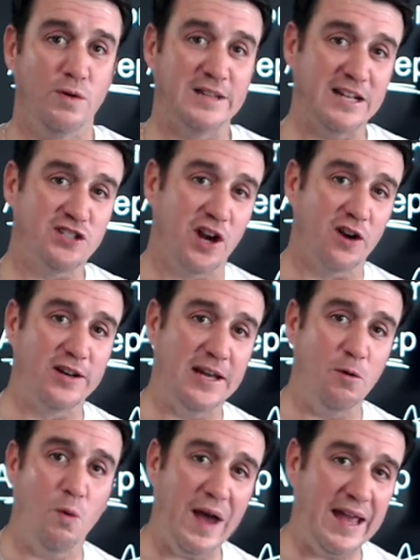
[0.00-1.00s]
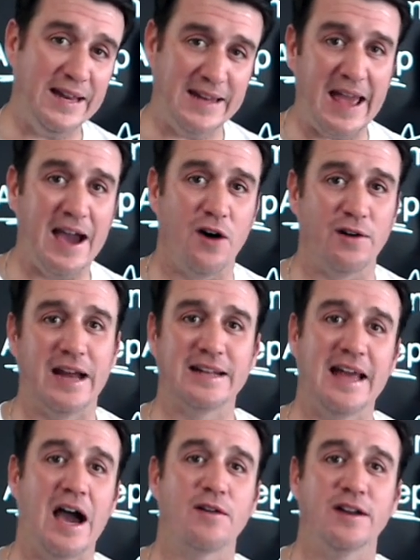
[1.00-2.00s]
They turned it way down,
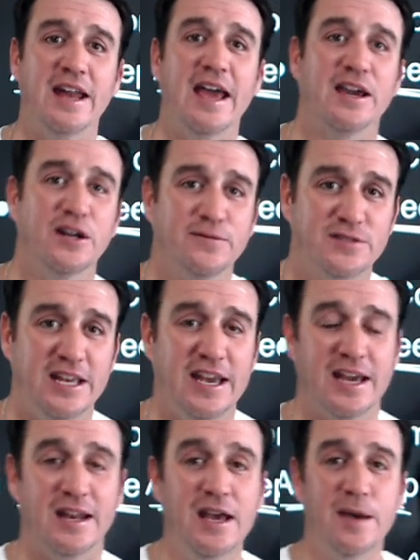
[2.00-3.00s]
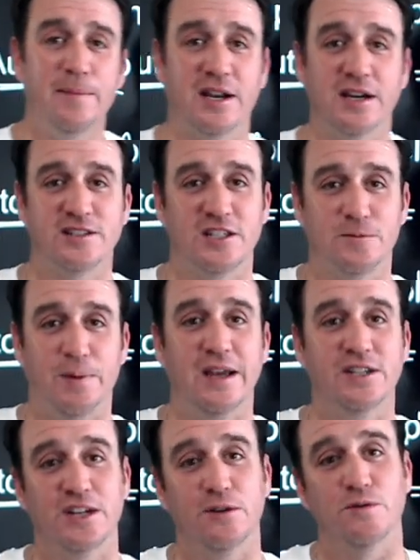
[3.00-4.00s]
like down to -10, because this
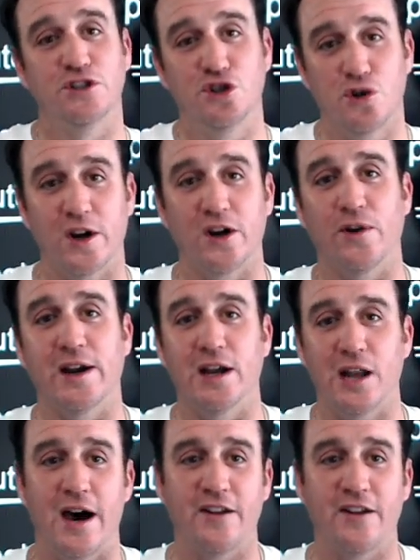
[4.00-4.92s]
patient was triggering a